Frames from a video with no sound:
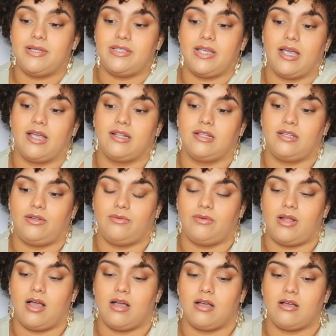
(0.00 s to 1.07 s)
checking the do
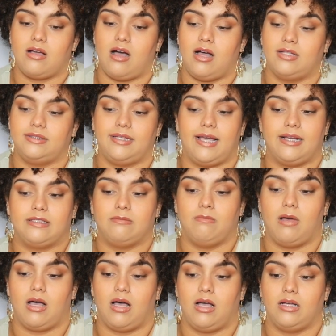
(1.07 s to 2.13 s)
not contact
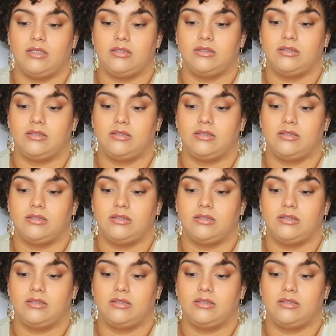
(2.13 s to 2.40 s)
box,